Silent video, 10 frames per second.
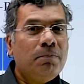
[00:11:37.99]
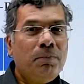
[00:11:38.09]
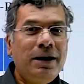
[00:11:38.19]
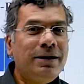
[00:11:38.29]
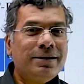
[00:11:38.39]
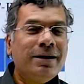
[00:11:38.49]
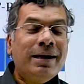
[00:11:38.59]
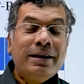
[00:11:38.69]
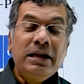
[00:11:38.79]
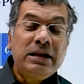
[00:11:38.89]
please
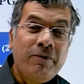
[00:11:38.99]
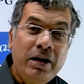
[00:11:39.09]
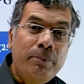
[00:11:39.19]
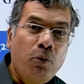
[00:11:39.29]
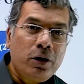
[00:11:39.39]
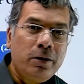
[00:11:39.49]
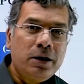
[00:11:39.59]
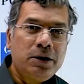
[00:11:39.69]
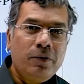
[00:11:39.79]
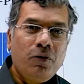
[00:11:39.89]
this is a very important
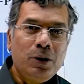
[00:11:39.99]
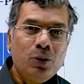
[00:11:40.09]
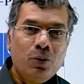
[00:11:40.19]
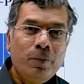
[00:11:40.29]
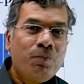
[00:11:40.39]
decision for you